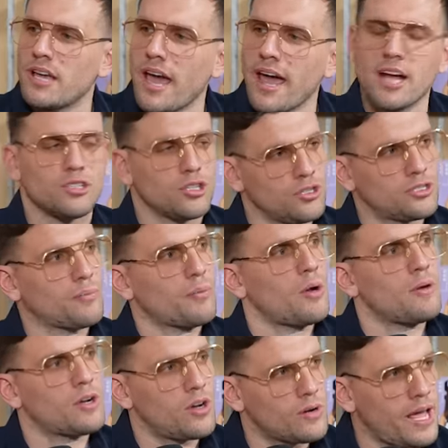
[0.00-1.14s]
Chaos, used the
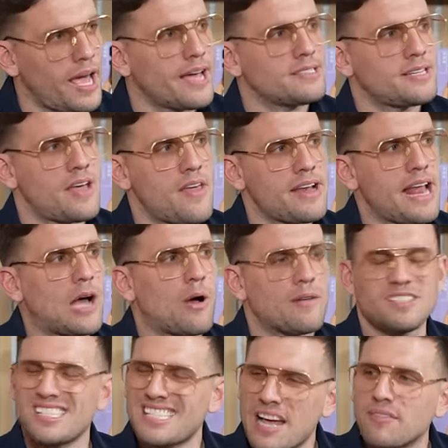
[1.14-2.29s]
promo code Chaos, and they now have
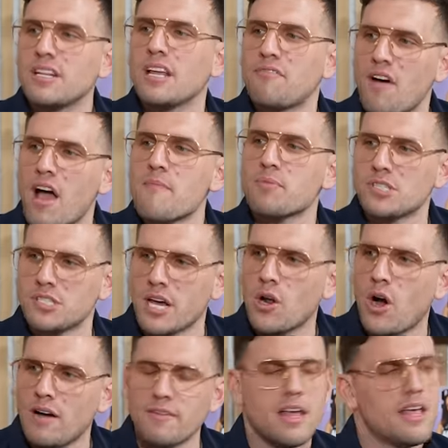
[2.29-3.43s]
75%
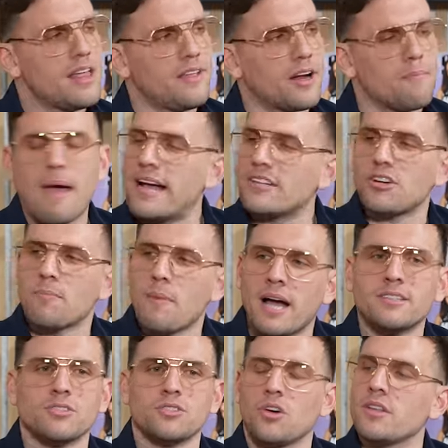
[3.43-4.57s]
off their Magic
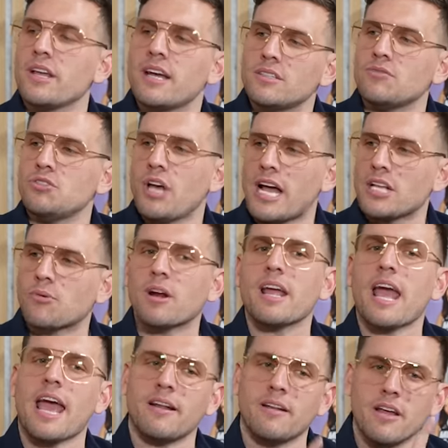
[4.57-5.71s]
Mind until the end of
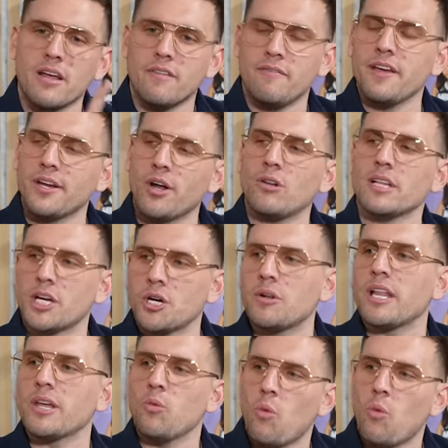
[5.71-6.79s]
January. And Vito literally